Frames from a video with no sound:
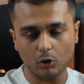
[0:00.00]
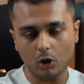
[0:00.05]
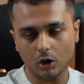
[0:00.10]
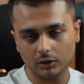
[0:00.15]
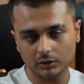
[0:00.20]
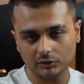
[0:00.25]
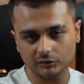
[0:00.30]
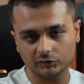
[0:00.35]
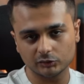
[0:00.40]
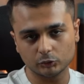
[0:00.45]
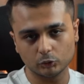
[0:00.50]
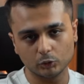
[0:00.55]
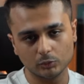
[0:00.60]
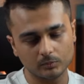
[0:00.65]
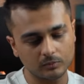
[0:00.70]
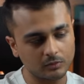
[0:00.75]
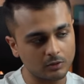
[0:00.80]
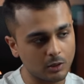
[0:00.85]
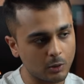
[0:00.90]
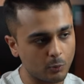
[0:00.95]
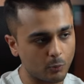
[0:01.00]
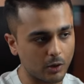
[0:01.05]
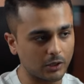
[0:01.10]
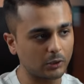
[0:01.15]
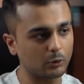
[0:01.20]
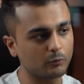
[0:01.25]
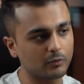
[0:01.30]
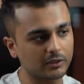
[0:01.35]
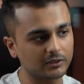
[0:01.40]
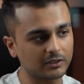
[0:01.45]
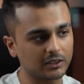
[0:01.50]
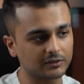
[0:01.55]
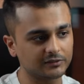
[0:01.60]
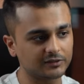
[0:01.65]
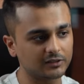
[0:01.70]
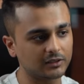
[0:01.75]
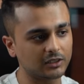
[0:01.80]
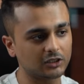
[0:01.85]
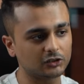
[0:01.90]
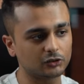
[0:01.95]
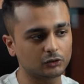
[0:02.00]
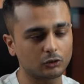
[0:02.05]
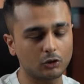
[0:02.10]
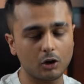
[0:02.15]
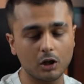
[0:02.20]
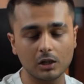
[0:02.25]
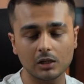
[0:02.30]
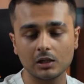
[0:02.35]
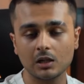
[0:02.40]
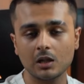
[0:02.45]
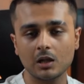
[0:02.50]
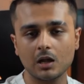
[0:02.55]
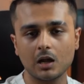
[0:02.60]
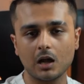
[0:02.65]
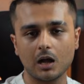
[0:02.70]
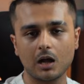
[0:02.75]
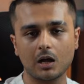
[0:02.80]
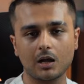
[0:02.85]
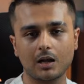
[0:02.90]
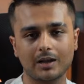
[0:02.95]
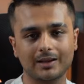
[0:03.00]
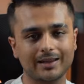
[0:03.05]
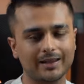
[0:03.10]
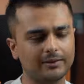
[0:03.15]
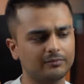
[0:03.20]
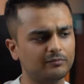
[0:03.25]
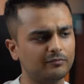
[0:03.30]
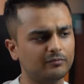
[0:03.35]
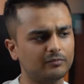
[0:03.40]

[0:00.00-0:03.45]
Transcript: on a Zoom one-to-one consultation call. Again,